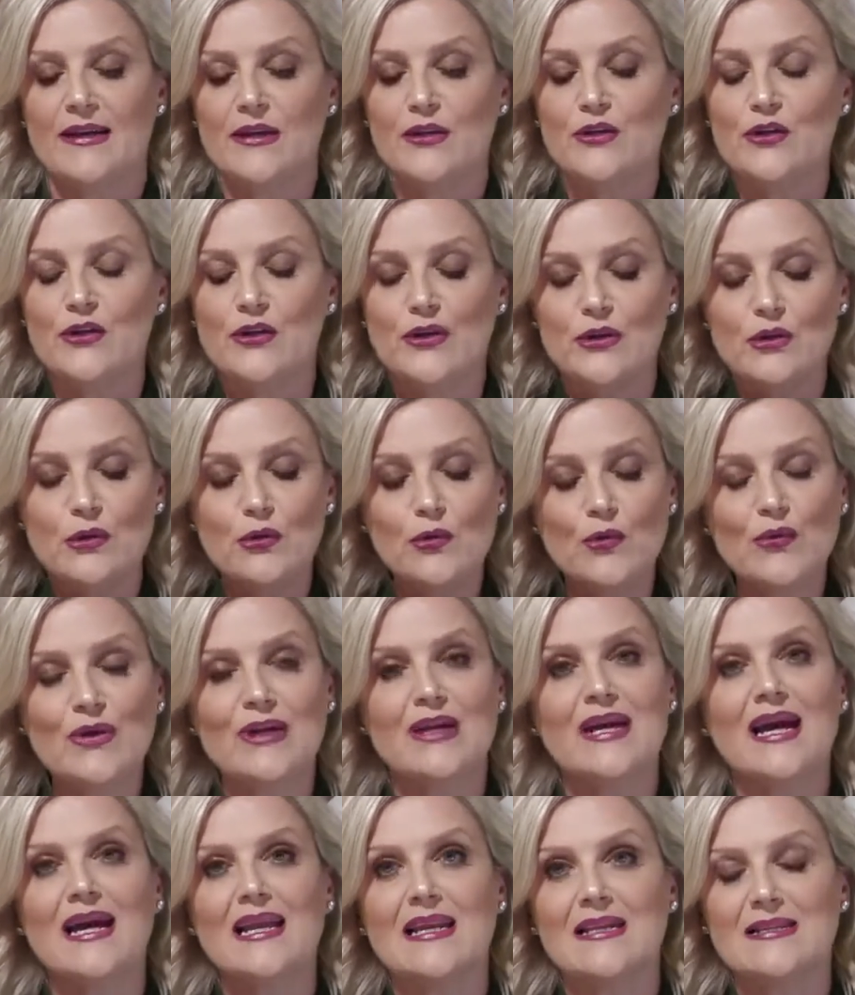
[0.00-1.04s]
and you can look at
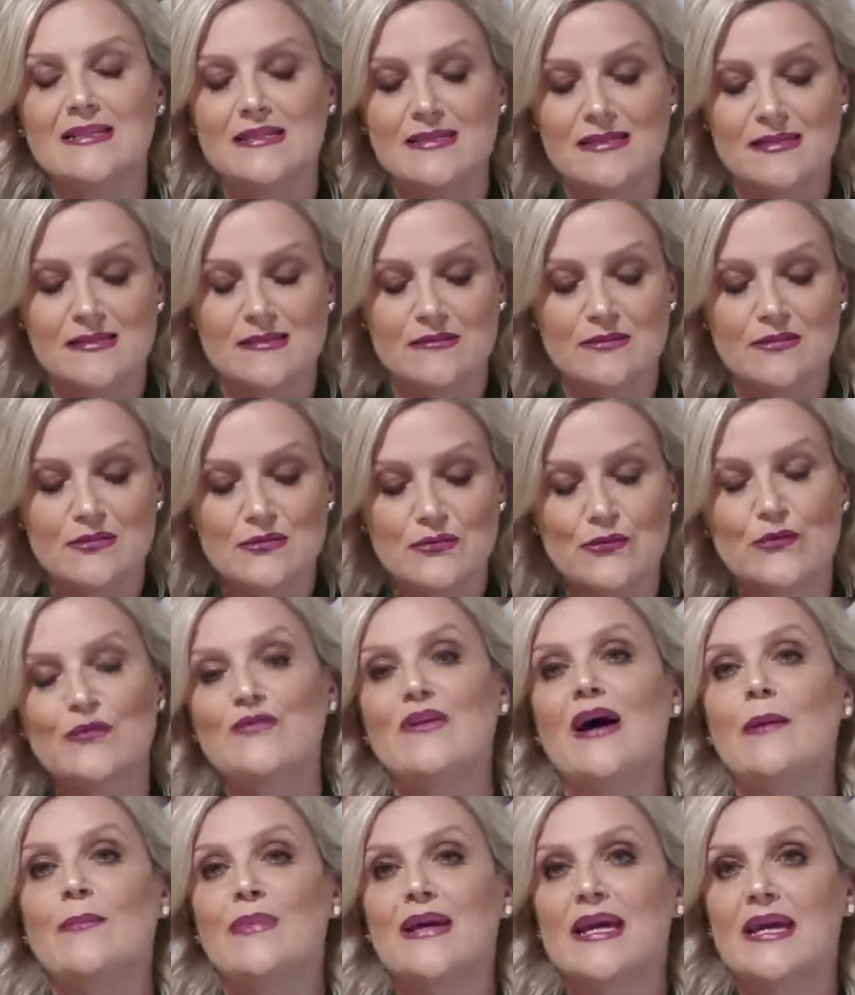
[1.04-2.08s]
colours sort of
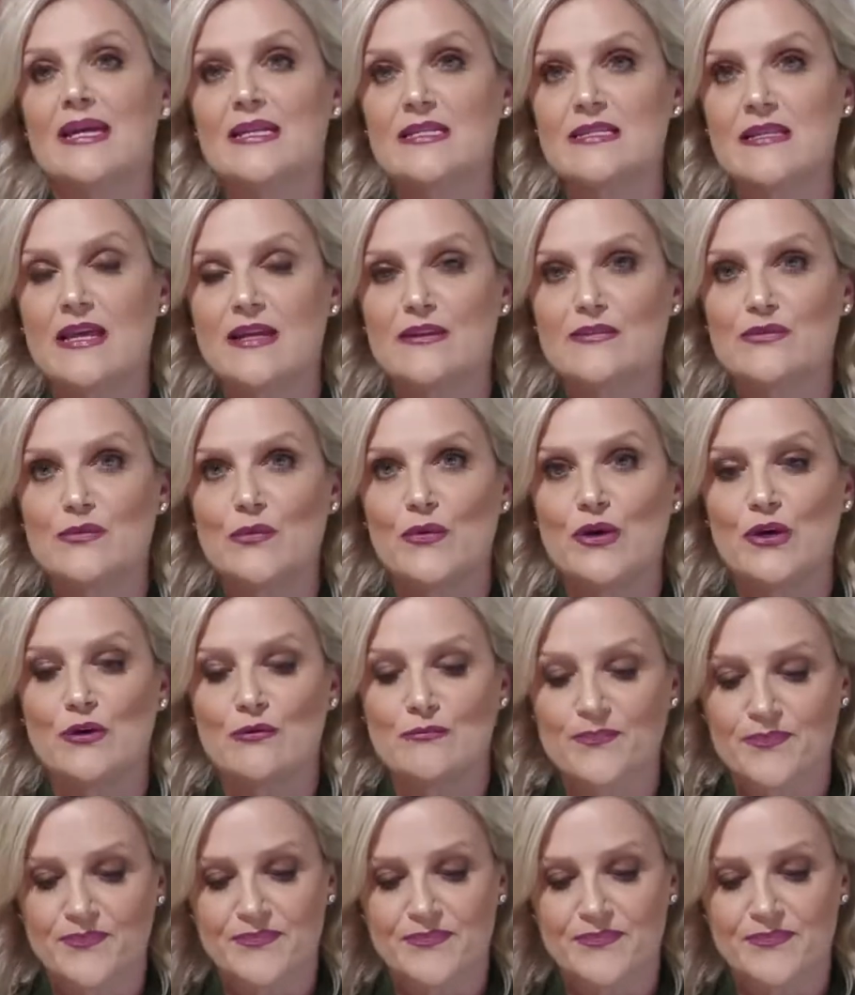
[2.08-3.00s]
up against that as well.